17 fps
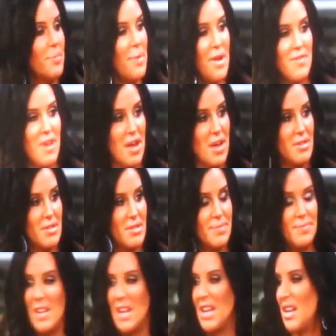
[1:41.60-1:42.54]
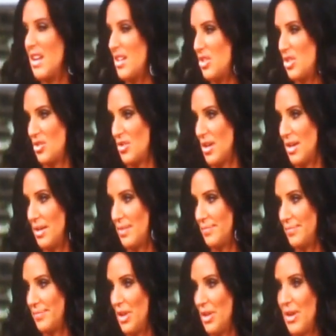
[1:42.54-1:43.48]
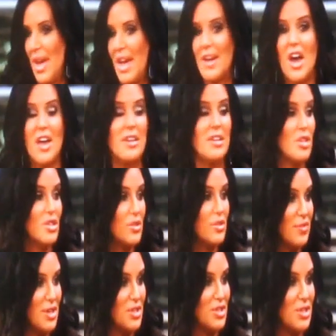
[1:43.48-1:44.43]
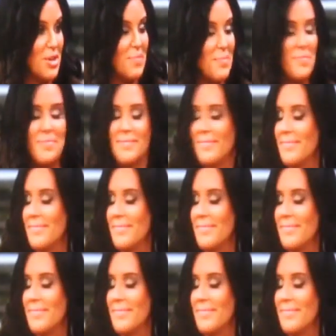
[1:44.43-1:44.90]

my advice in history. Okay, I got an intervention. You never